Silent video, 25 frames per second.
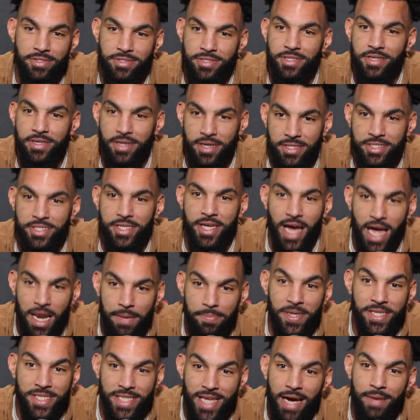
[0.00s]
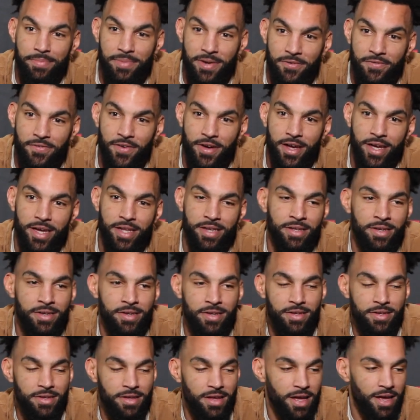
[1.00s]
it's it's got to be time to fight.
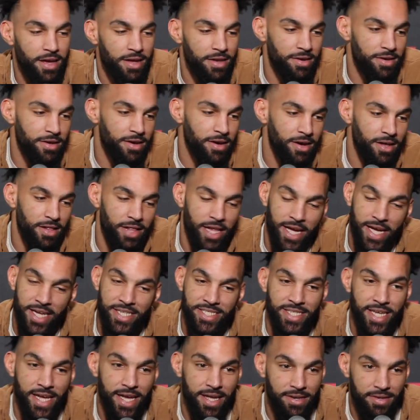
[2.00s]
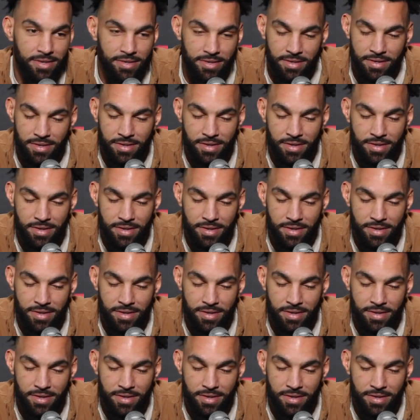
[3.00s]
And uh, like I said,